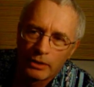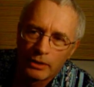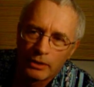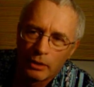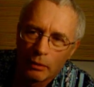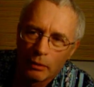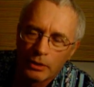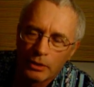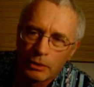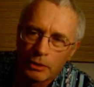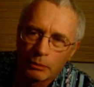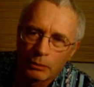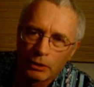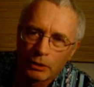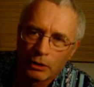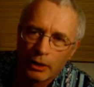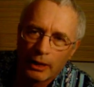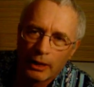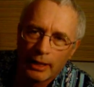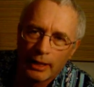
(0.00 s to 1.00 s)
noticed she was
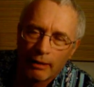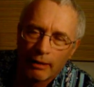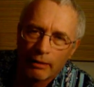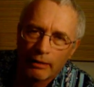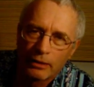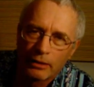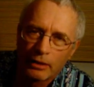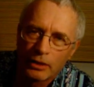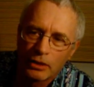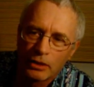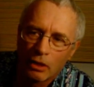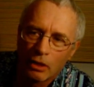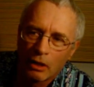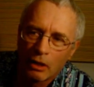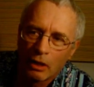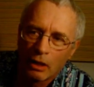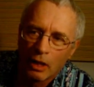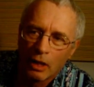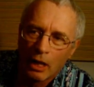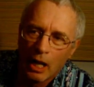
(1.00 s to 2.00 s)
looking down at her
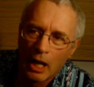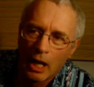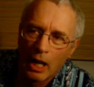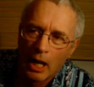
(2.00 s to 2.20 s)
guitar,